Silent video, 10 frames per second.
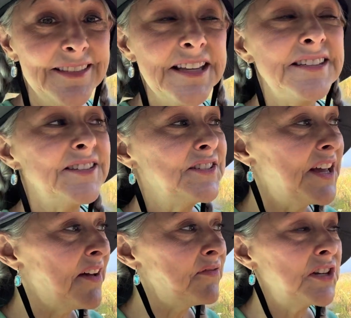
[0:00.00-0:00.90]
This
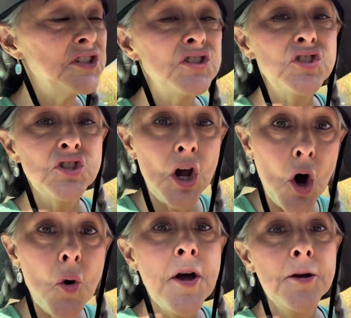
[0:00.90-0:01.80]
stuff is
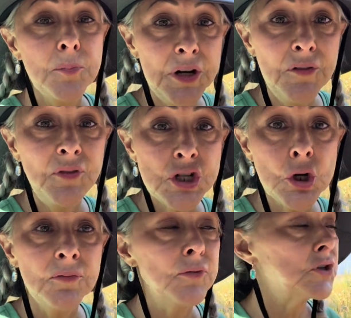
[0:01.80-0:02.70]
so
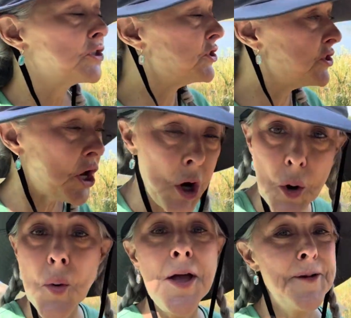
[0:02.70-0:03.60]
beneficial for
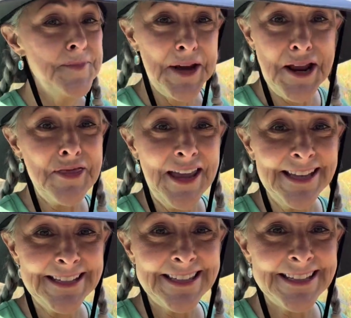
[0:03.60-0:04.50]
so many
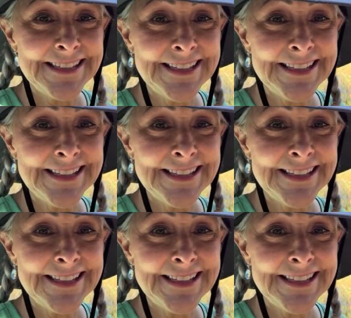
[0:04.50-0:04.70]
things.